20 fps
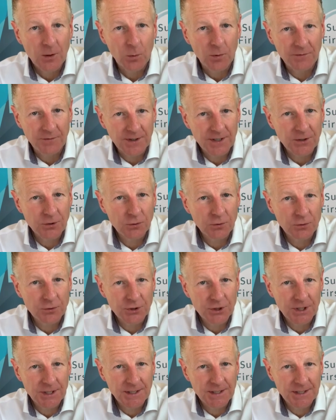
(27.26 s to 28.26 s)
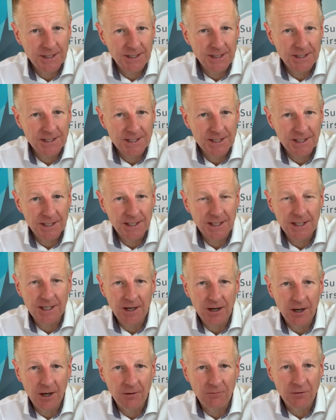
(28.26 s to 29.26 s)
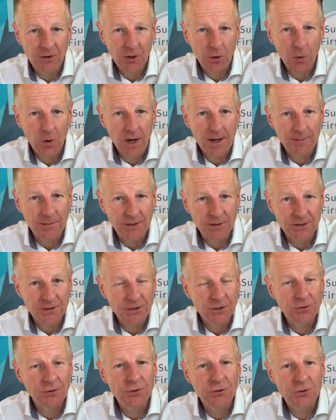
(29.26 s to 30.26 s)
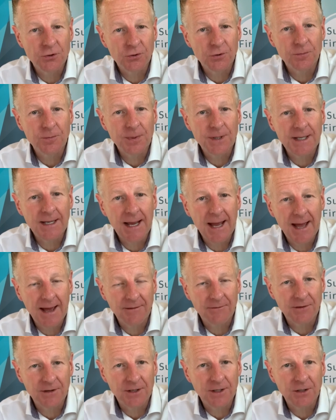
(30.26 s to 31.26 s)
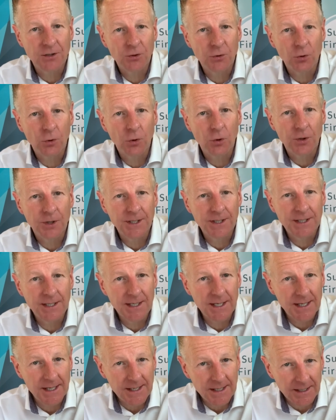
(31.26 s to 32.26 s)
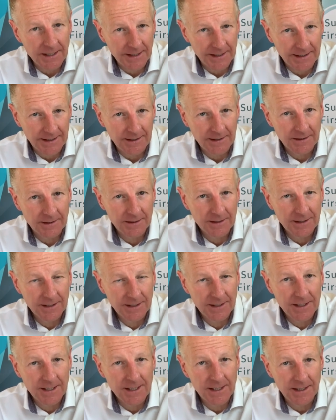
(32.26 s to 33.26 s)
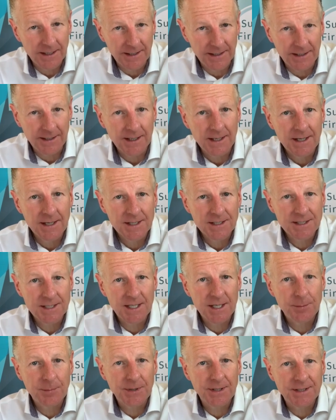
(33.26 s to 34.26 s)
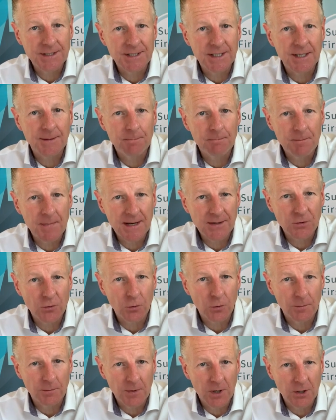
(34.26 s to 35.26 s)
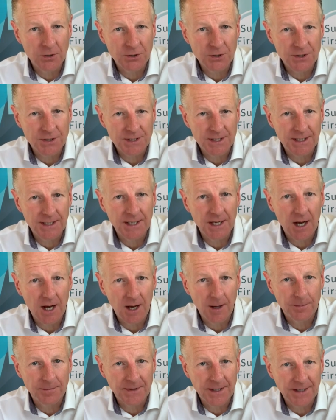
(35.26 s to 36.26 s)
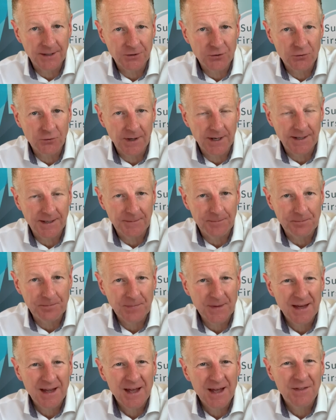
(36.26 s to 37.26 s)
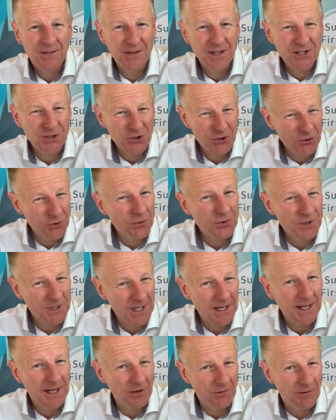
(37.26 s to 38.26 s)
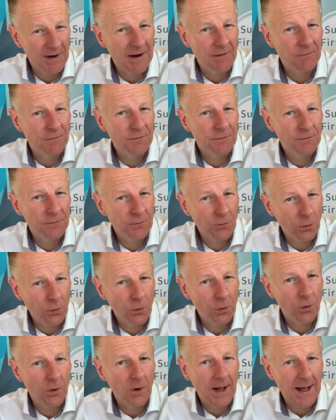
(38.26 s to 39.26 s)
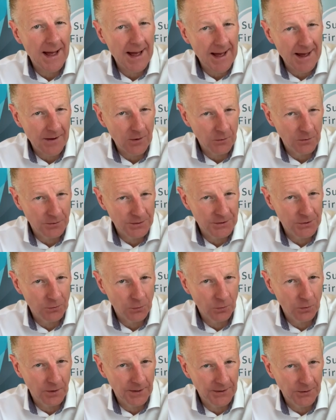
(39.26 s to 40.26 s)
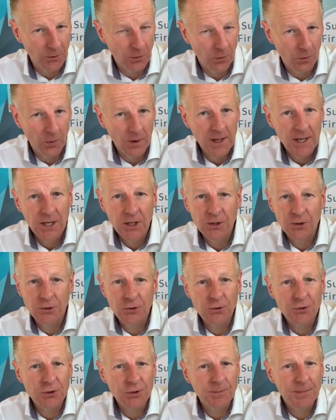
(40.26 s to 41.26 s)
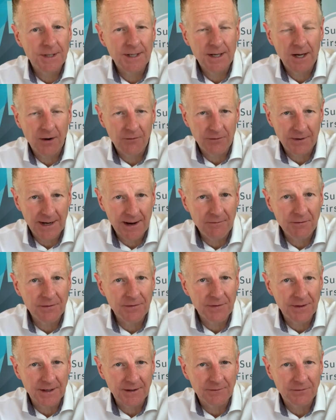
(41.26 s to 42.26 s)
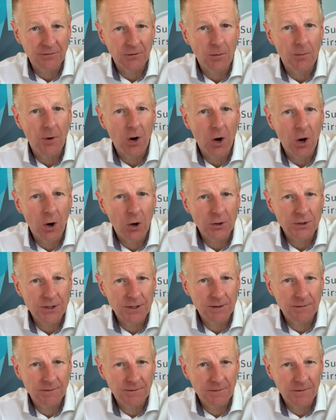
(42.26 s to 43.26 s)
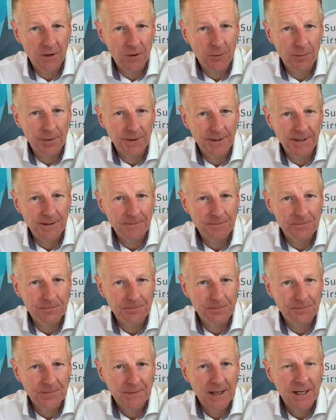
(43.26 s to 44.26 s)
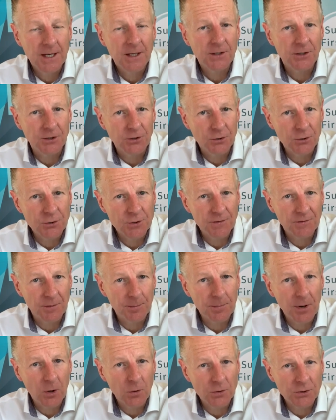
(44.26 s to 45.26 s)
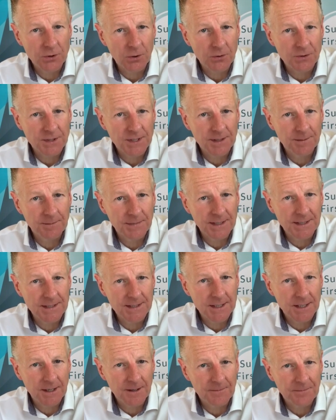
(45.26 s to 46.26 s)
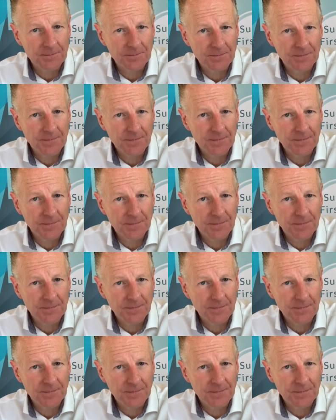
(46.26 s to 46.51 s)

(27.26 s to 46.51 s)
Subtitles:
Within your GDC requirements, you should be having your yearly CPD medical emergency update training. This should take around 4 hours all in all. You should be covering everything from oxygen therapy, the use of a pulse oximeter.